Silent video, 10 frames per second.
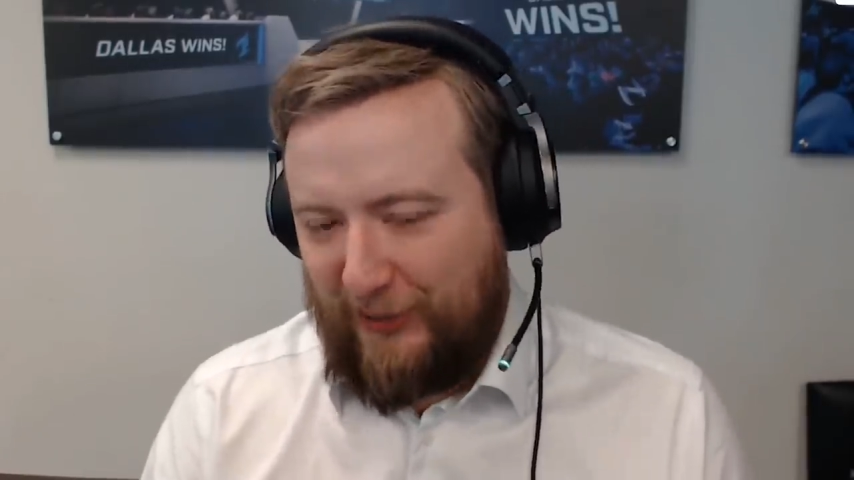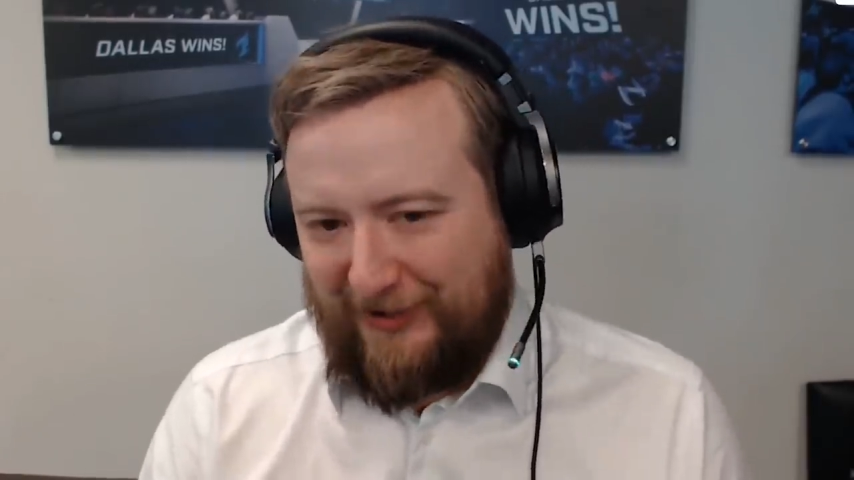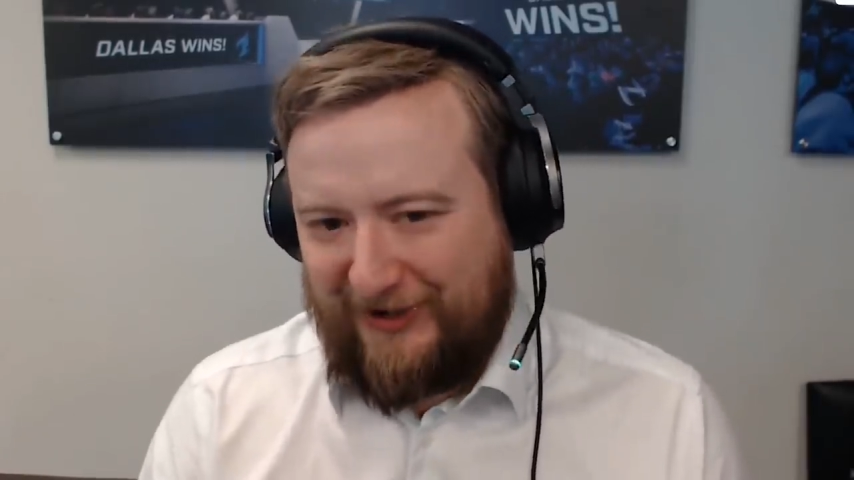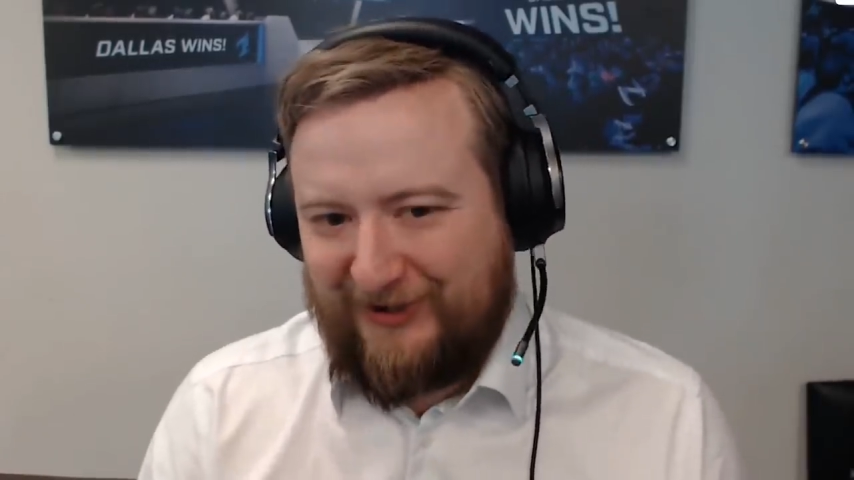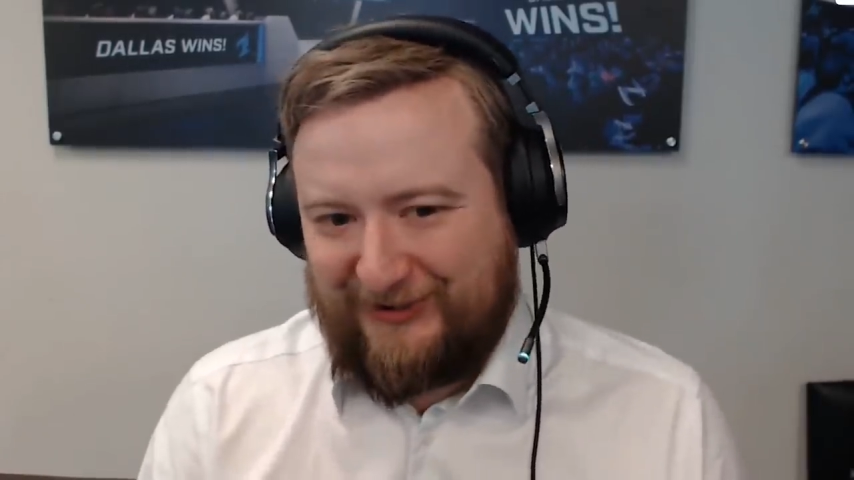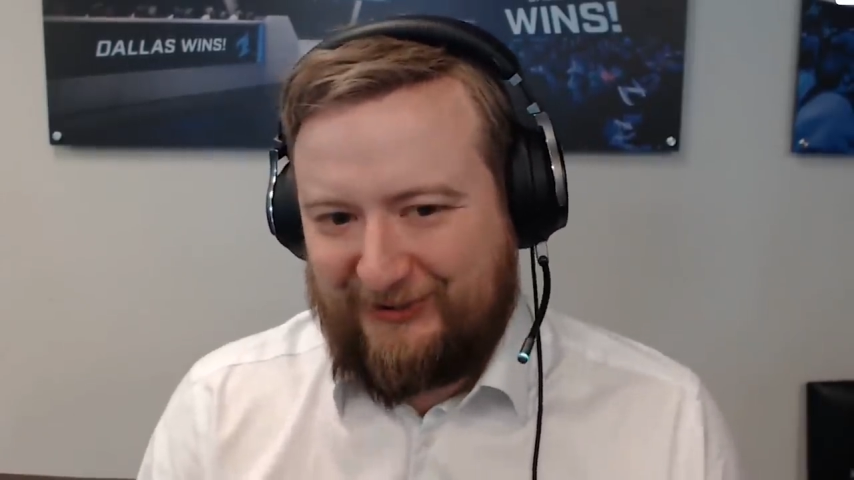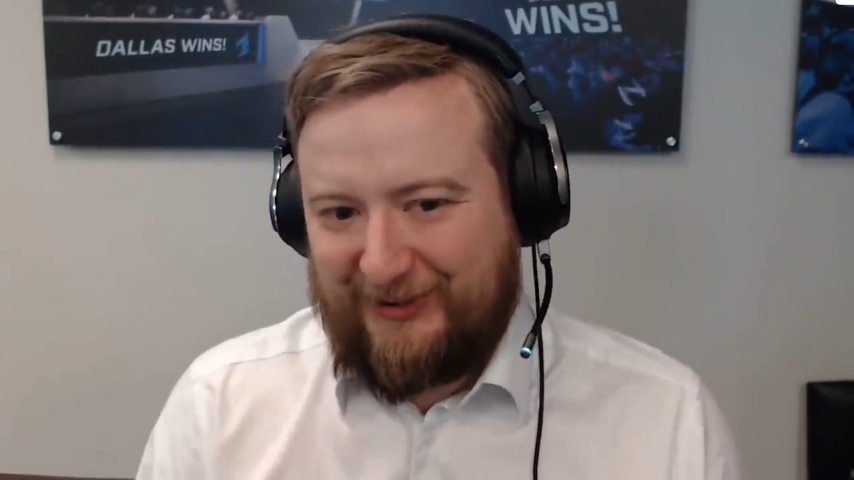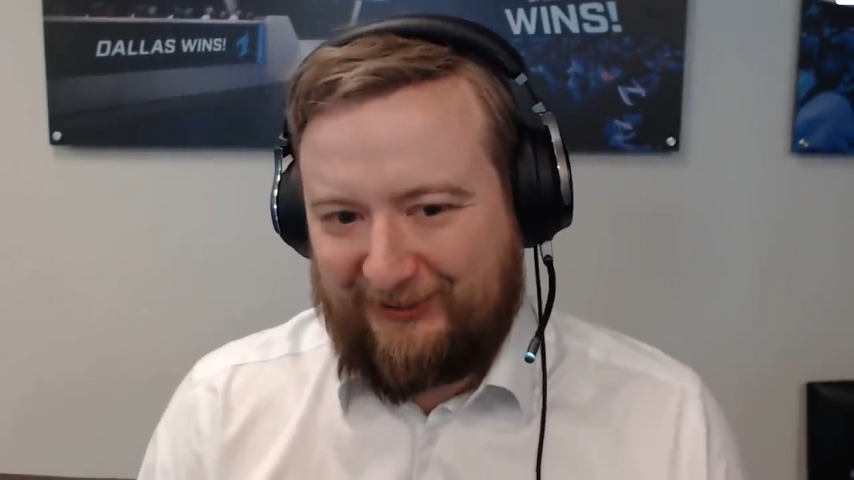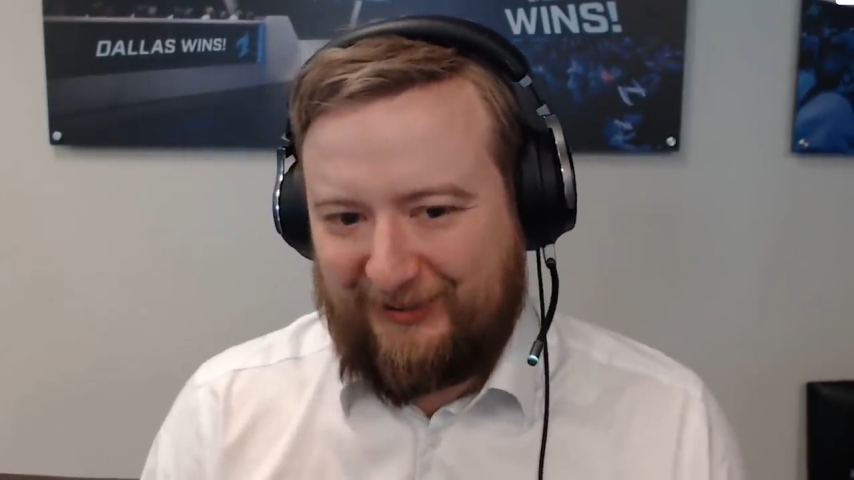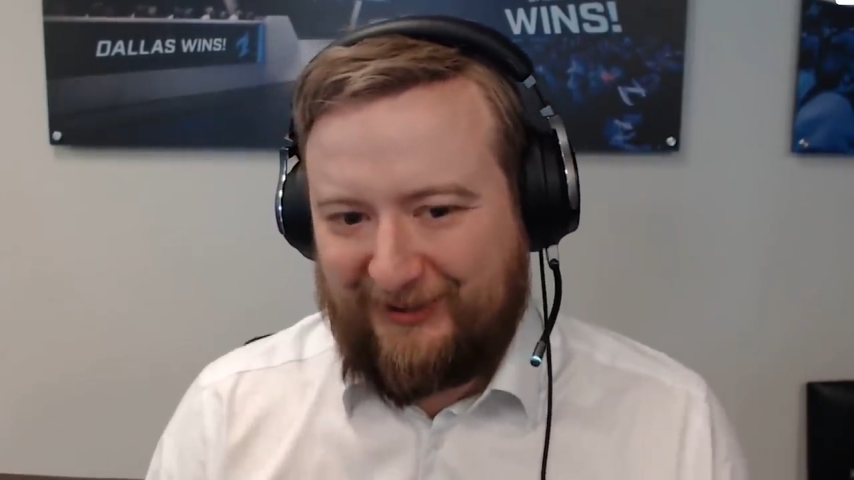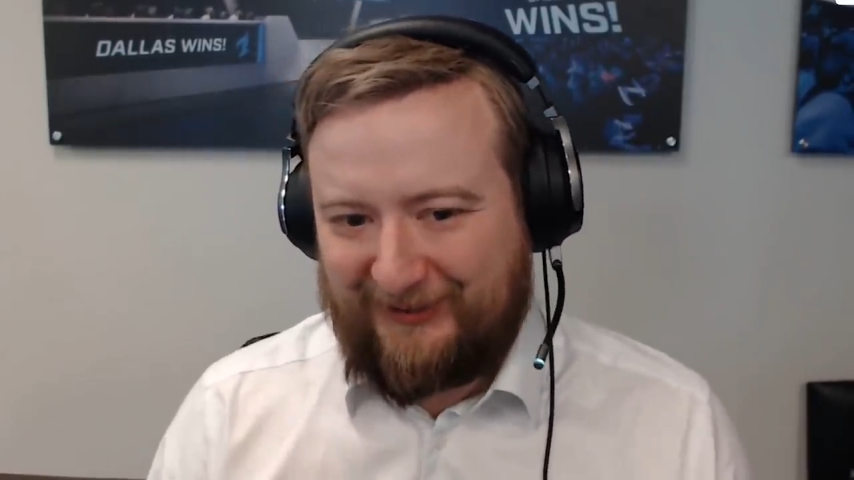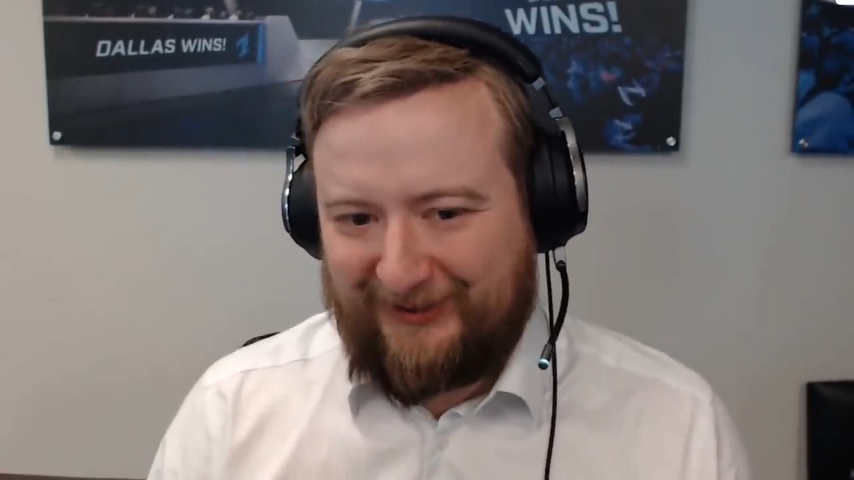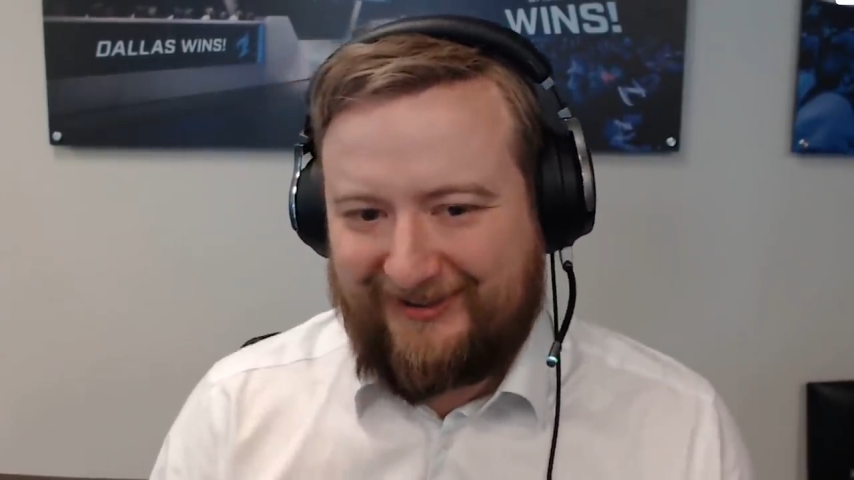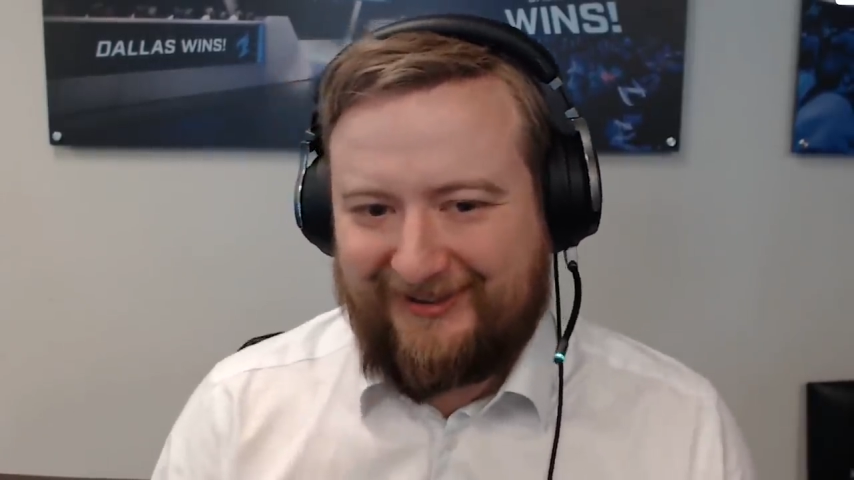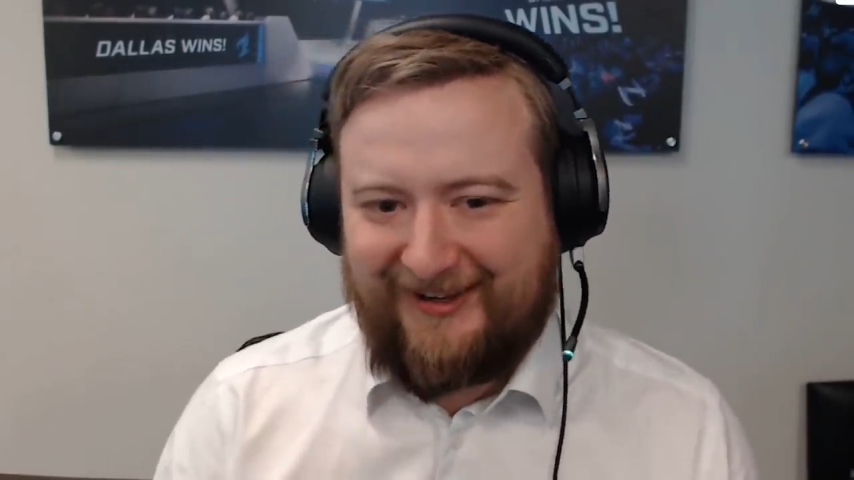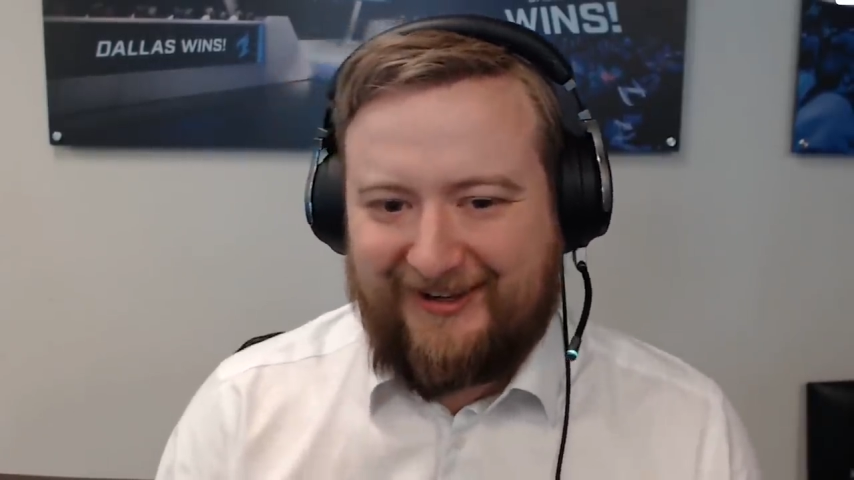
what you're doing wrong, right?